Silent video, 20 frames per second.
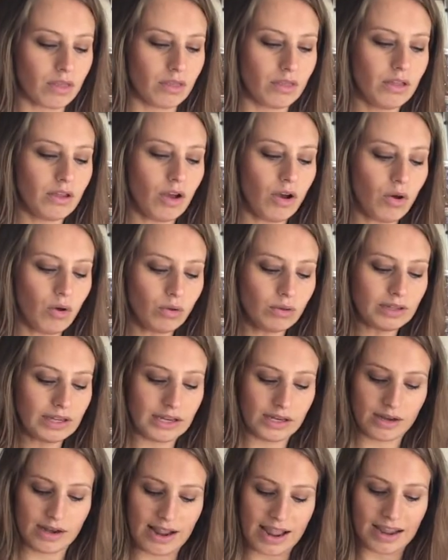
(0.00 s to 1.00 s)
The only
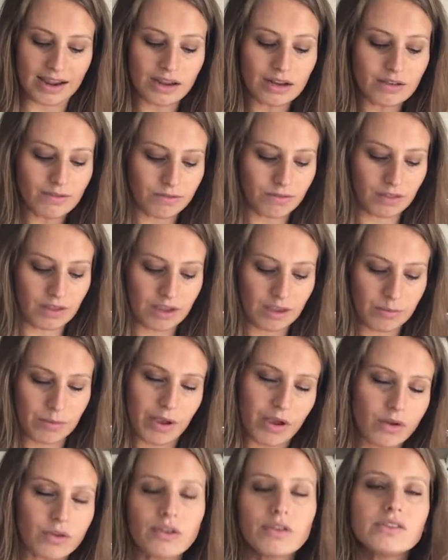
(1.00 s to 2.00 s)
negative thing
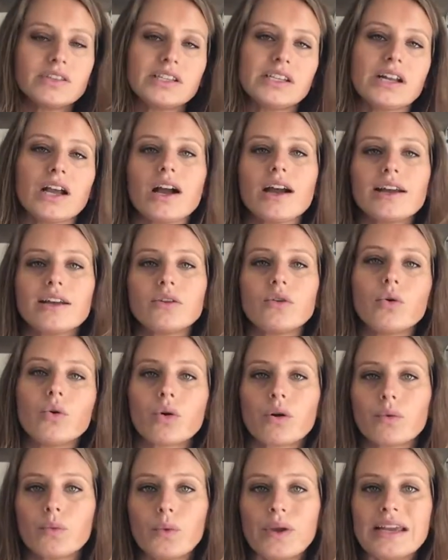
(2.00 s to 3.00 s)
about using
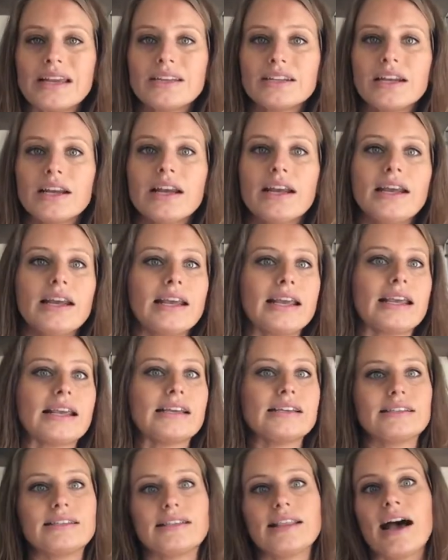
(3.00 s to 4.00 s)
einkorn wheat
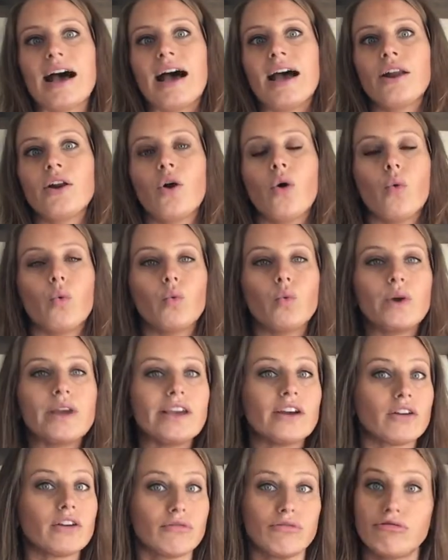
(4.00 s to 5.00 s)
is that we
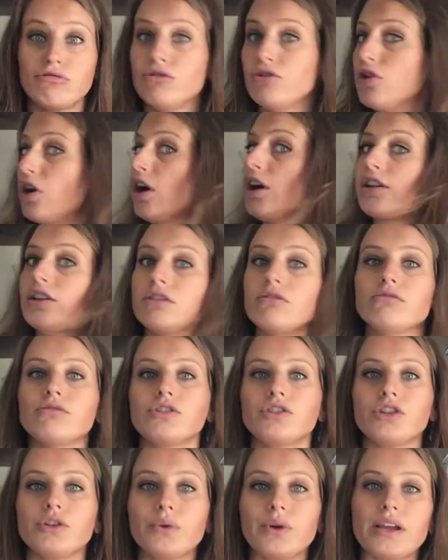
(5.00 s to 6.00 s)
are not used
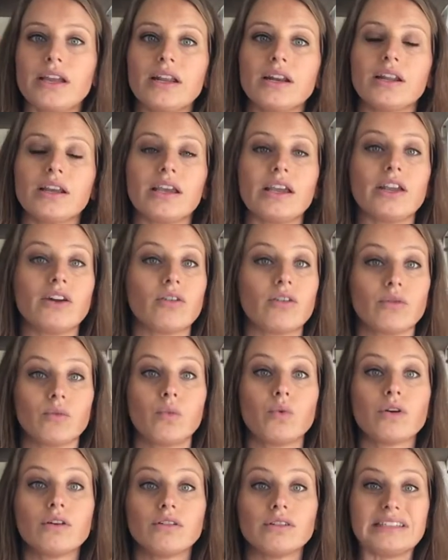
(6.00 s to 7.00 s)
to it in our
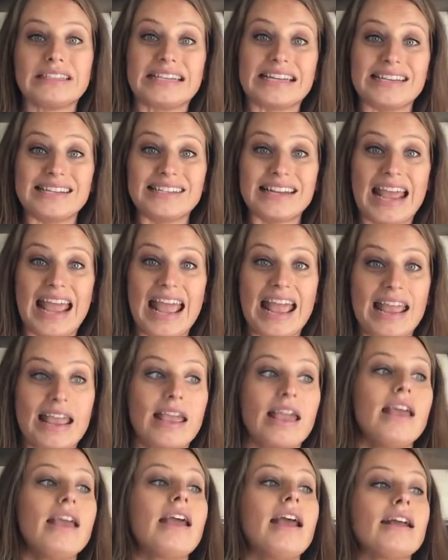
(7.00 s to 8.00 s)
world today,
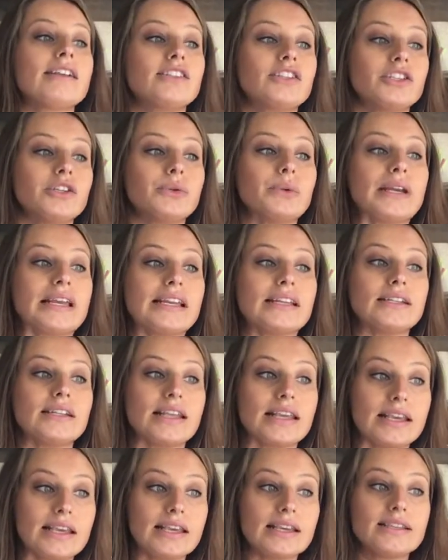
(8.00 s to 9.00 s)
and so it
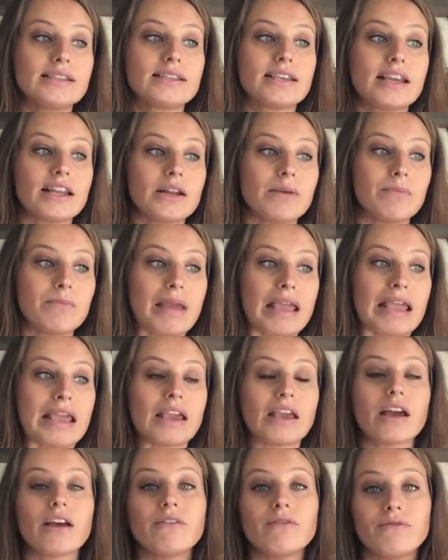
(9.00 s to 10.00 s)
is gonna make
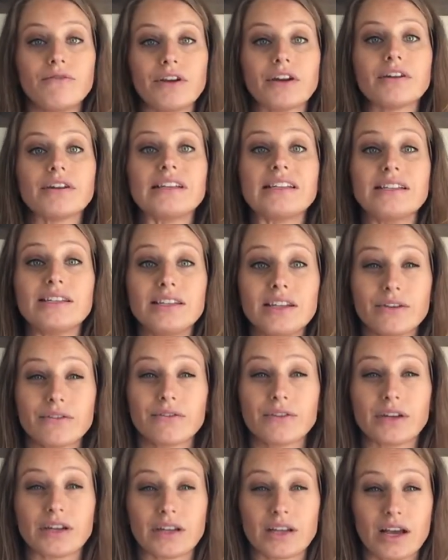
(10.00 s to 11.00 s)
a very
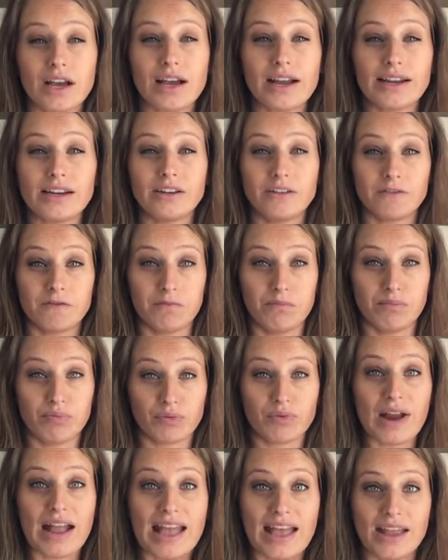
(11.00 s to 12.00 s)
different kind of
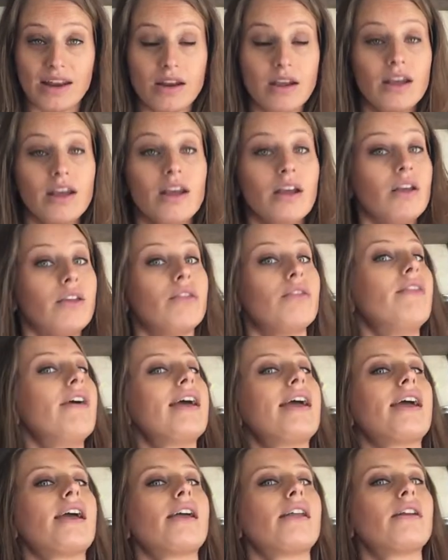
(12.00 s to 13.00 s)
bread
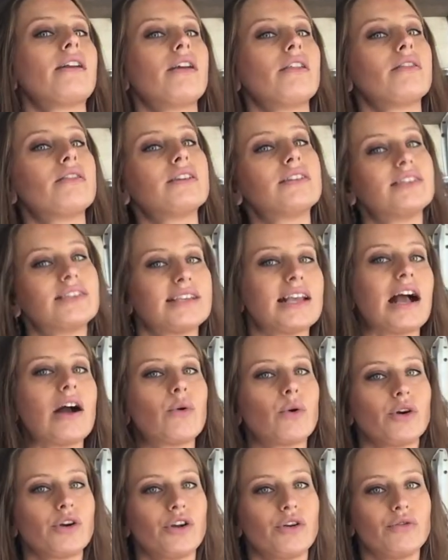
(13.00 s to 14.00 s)
than the
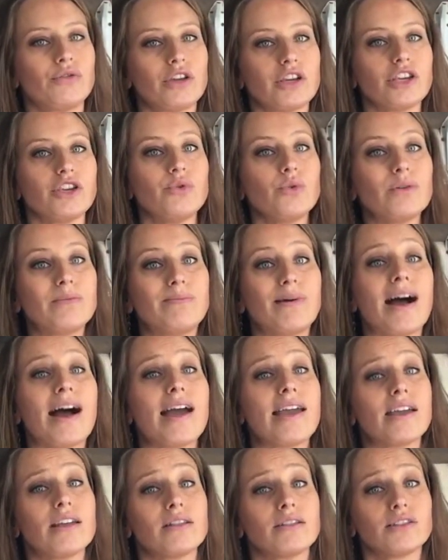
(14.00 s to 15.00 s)
sourdough that you would buy
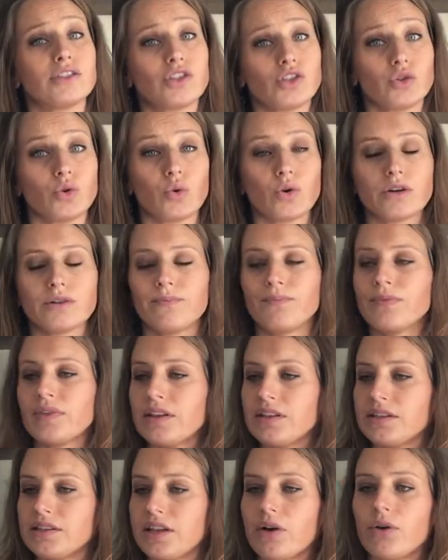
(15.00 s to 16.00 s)
in the store.
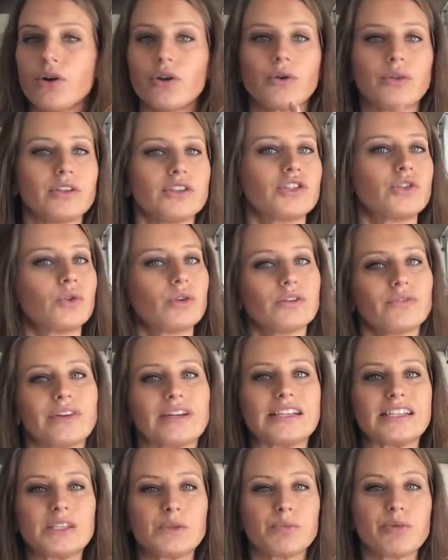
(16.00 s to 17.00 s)
Sourdough in the store is very
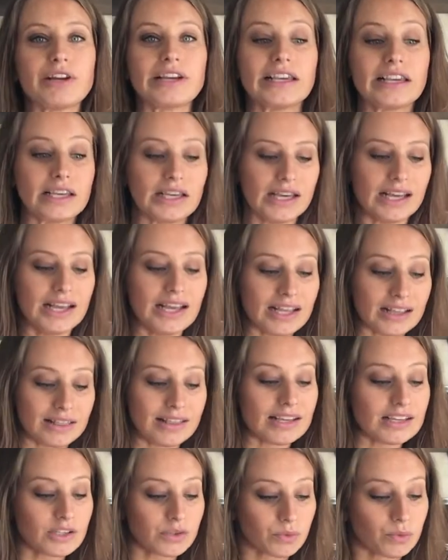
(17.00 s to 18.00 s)
springy.
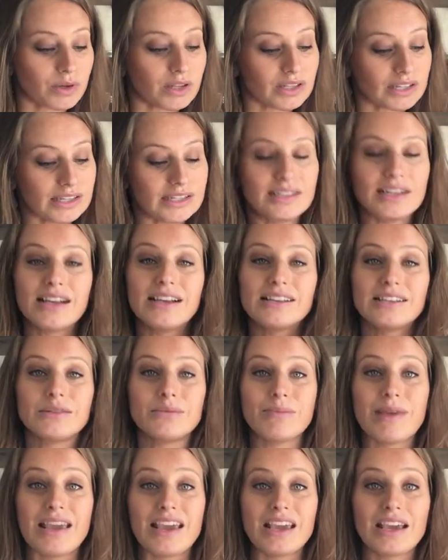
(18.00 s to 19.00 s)
This really does
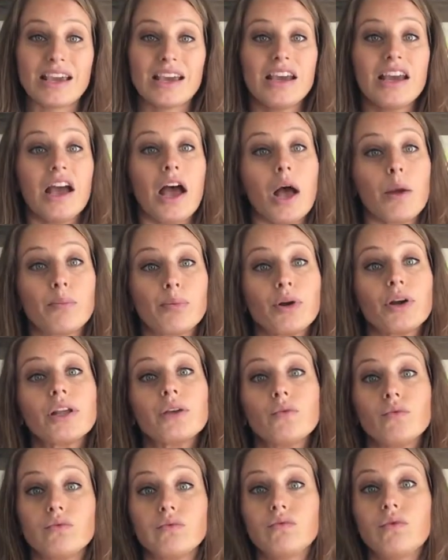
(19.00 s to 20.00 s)
make a
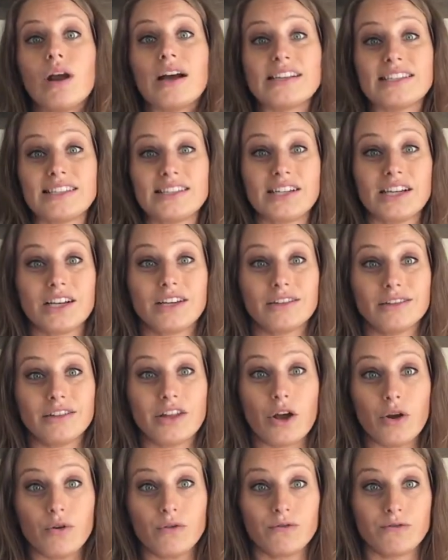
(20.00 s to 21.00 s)
pretty rustic
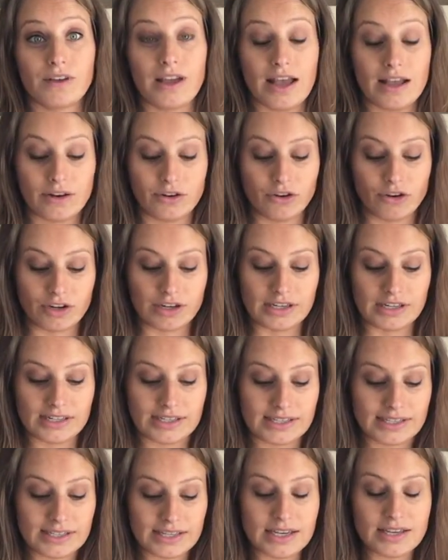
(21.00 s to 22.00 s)
loaf, and you're gonna
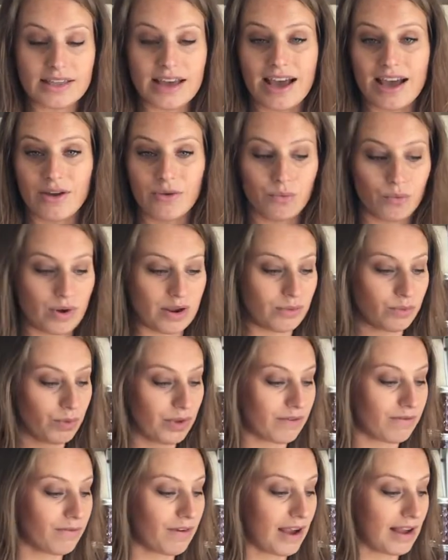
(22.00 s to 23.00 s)
see that when we
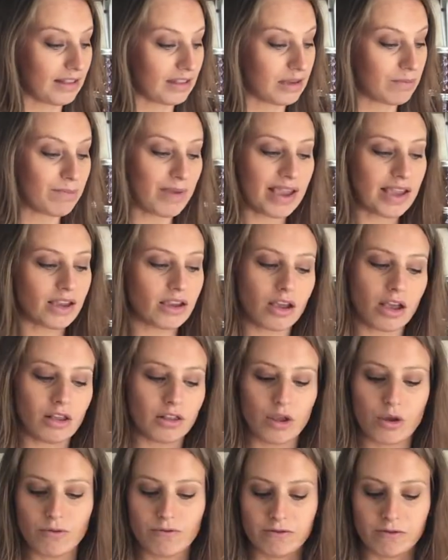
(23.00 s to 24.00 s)
finally bake a
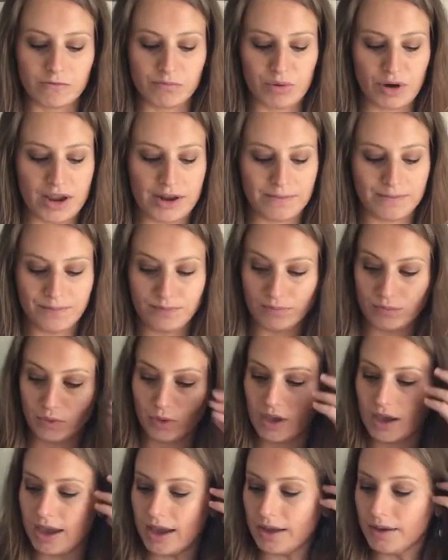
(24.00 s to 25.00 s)
loaf of bread,
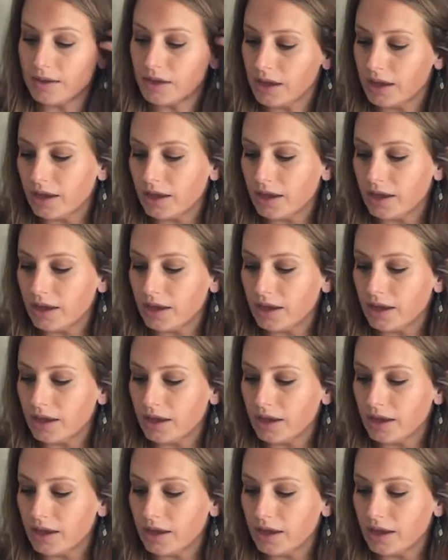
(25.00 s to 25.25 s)
okay?